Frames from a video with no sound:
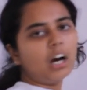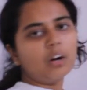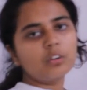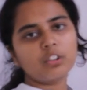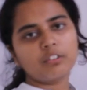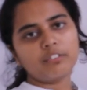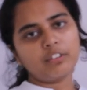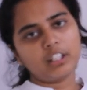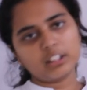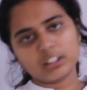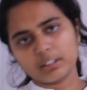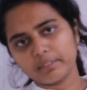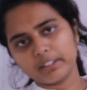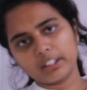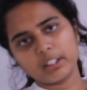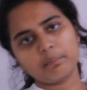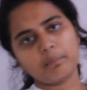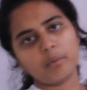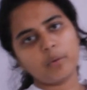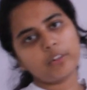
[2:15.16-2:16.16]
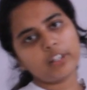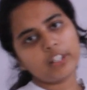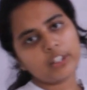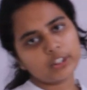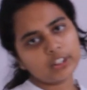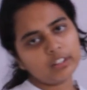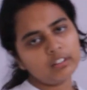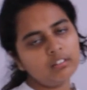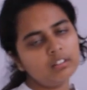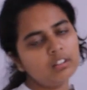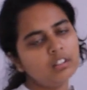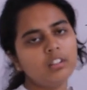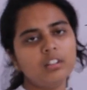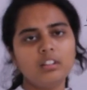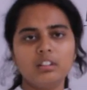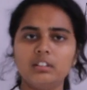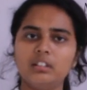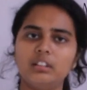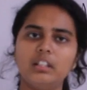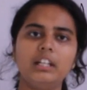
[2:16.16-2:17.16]
out of arithmetic progression?
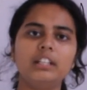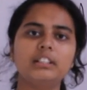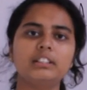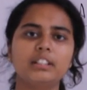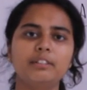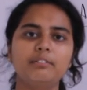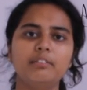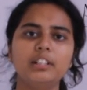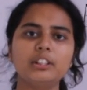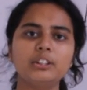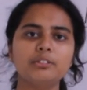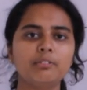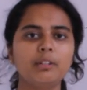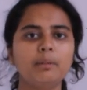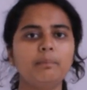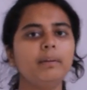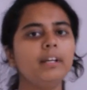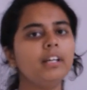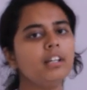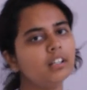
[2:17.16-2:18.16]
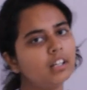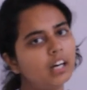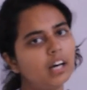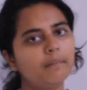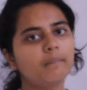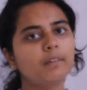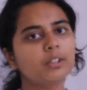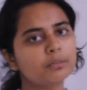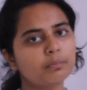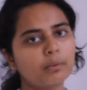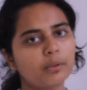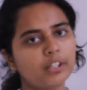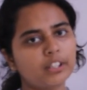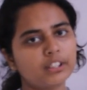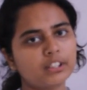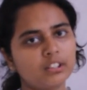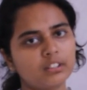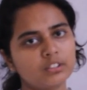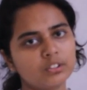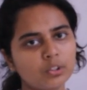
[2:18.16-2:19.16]
Its reverse will be harmonious
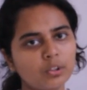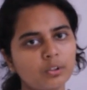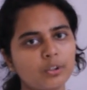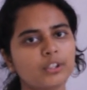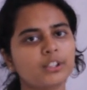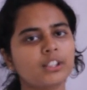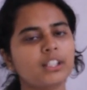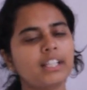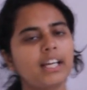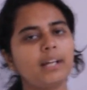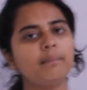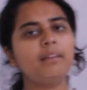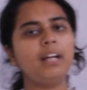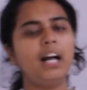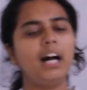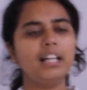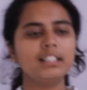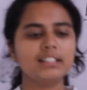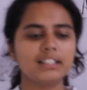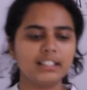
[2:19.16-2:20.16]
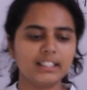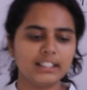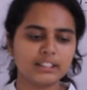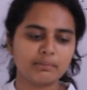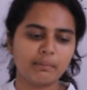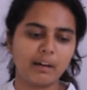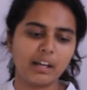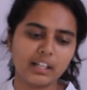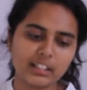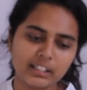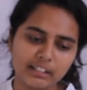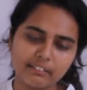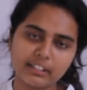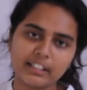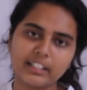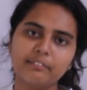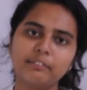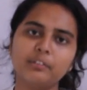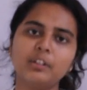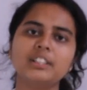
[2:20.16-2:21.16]
progression. So question can be asked in this manner. They
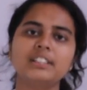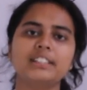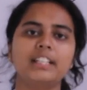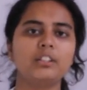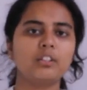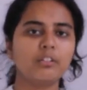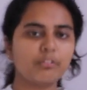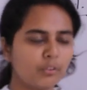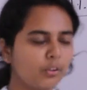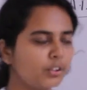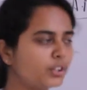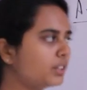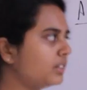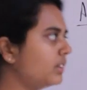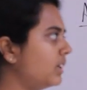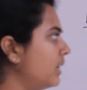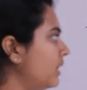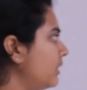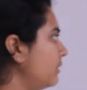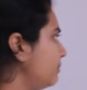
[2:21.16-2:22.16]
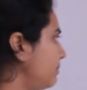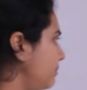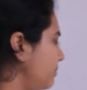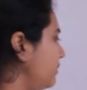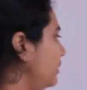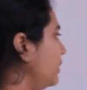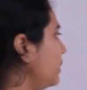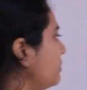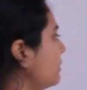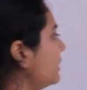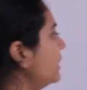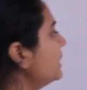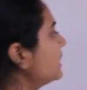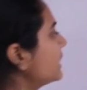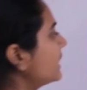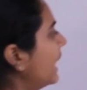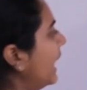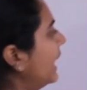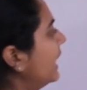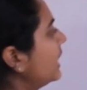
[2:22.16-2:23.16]
will give you a set of numerals
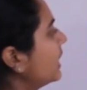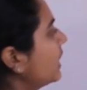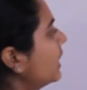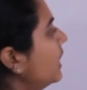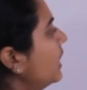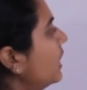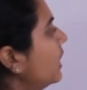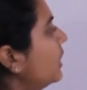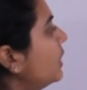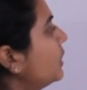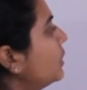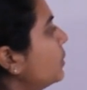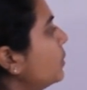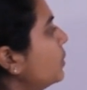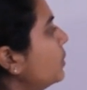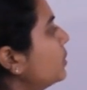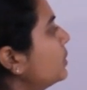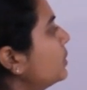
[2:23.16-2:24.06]
like 2,